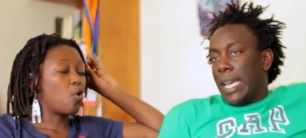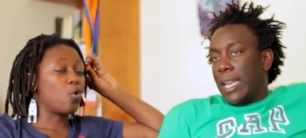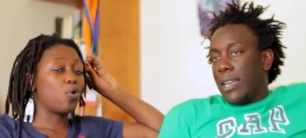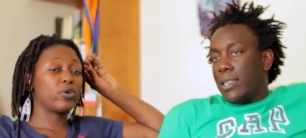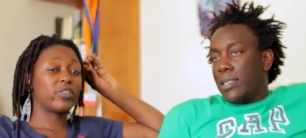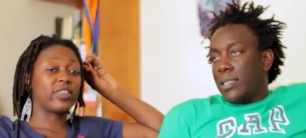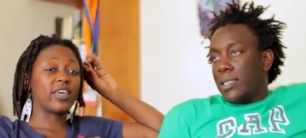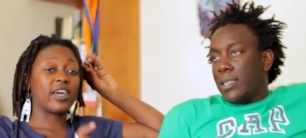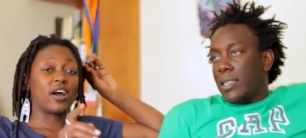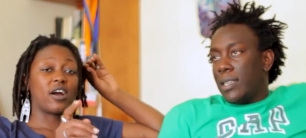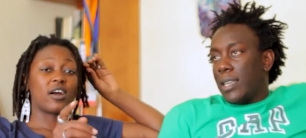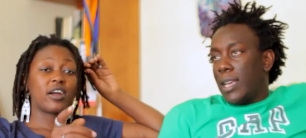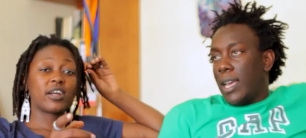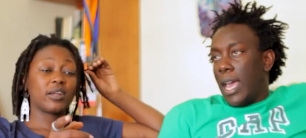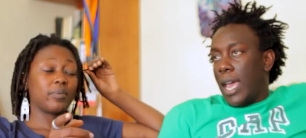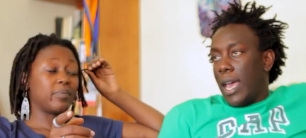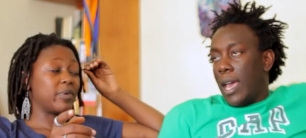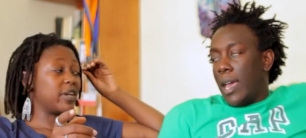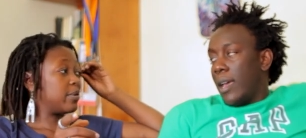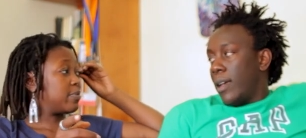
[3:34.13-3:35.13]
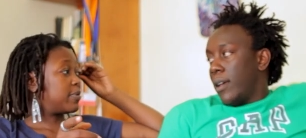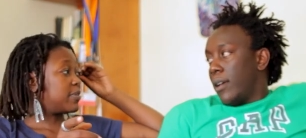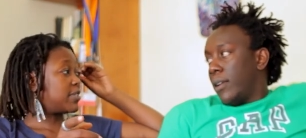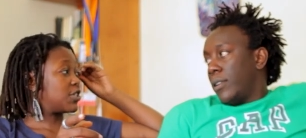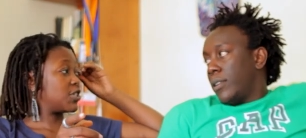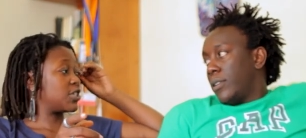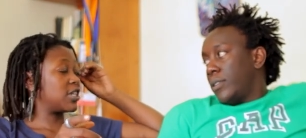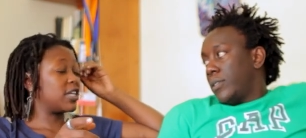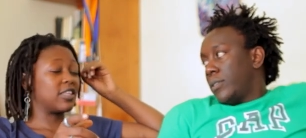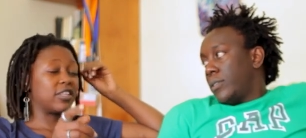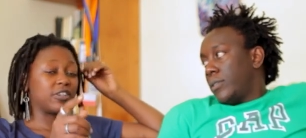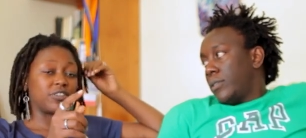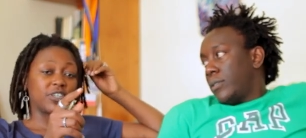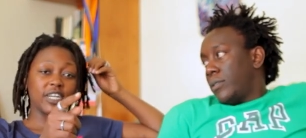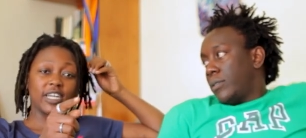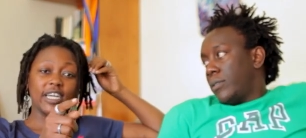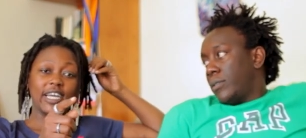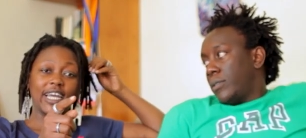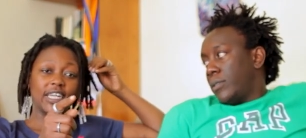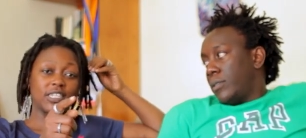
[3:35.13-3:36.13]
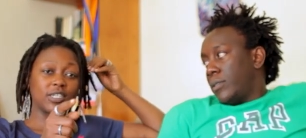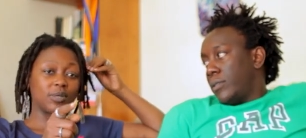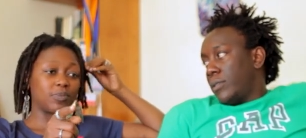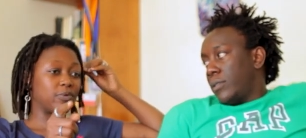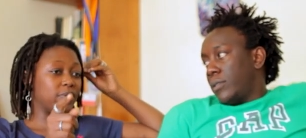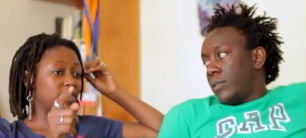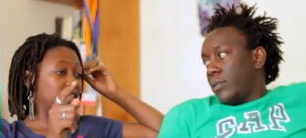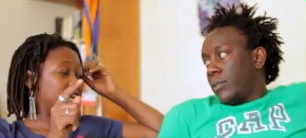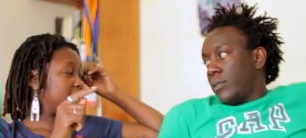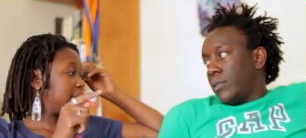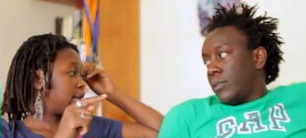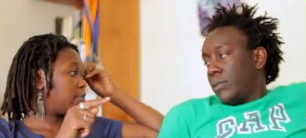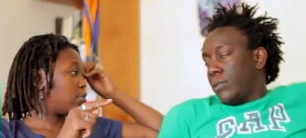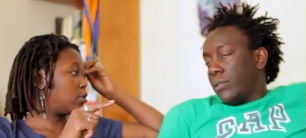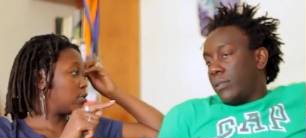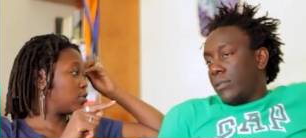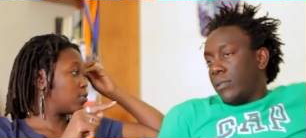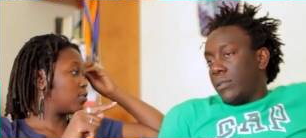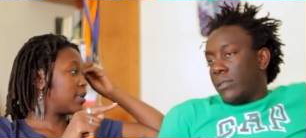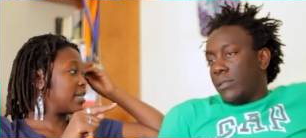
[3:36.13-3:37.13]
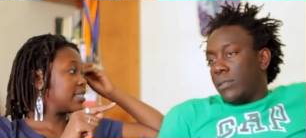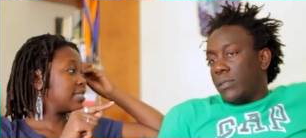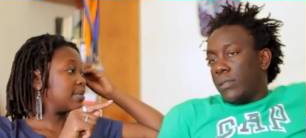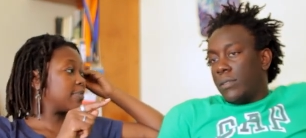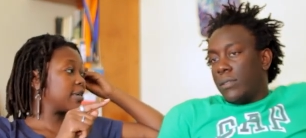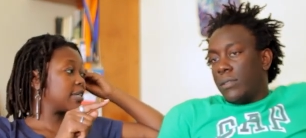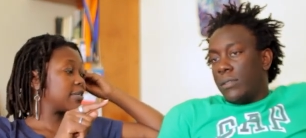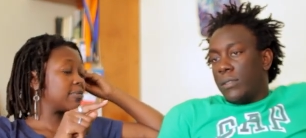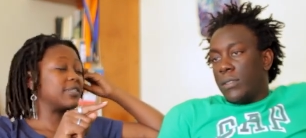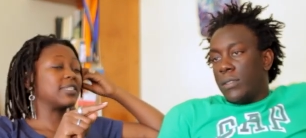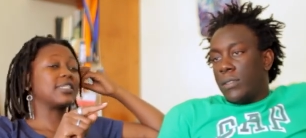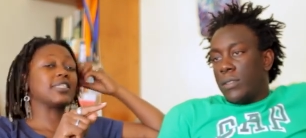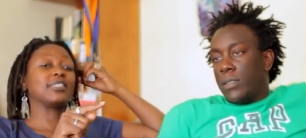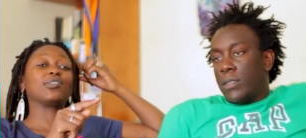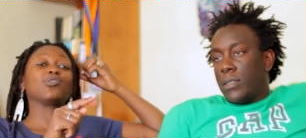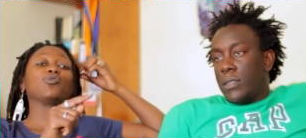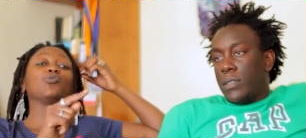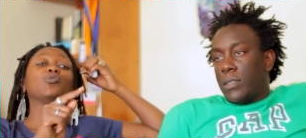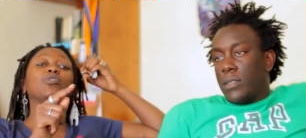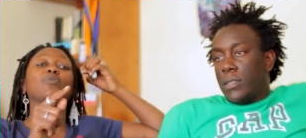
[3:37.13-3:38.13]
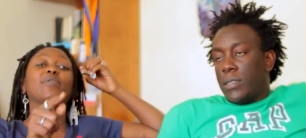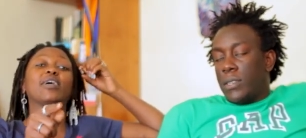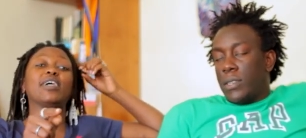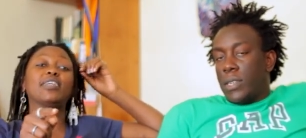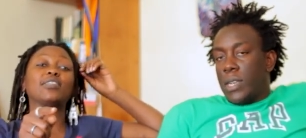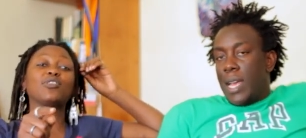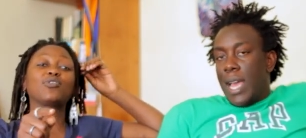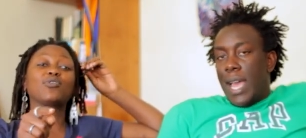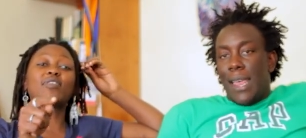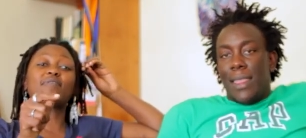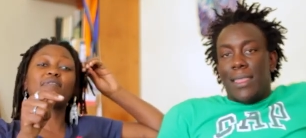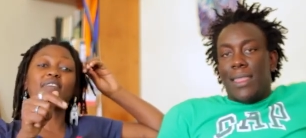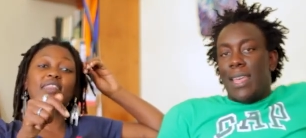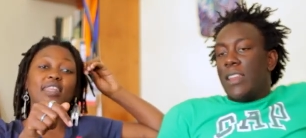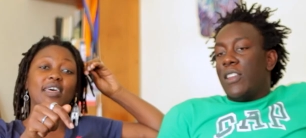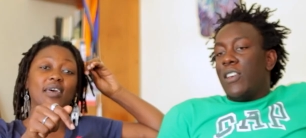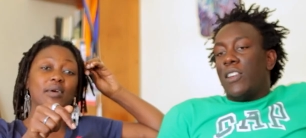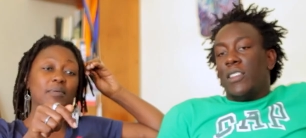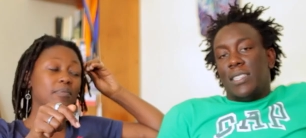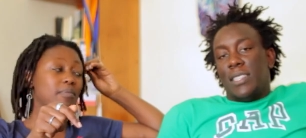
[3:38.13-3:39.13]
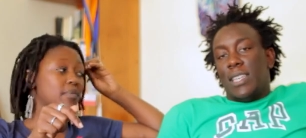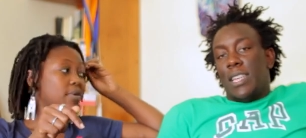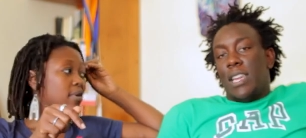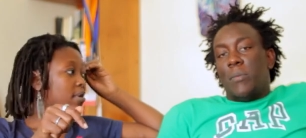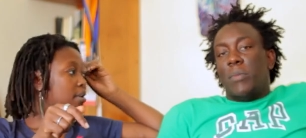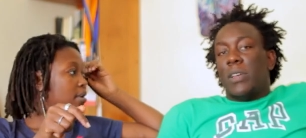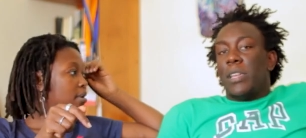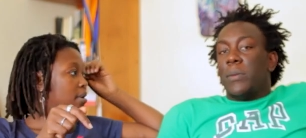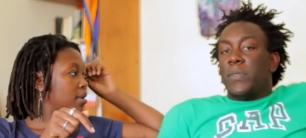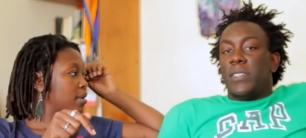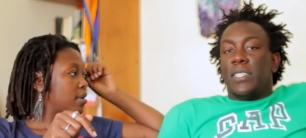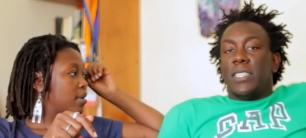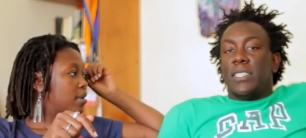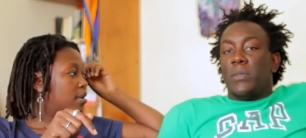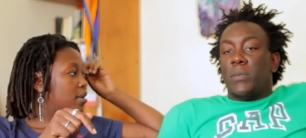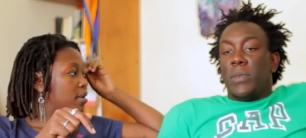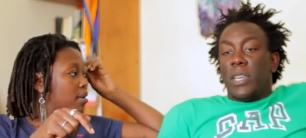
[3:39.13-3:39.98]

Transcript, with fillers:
Speaker 1: And or they are in a better position and they're trying to catch up with their head boss who has apartments in Sidriwa. So
Speaker 2: even they're then, not in a better position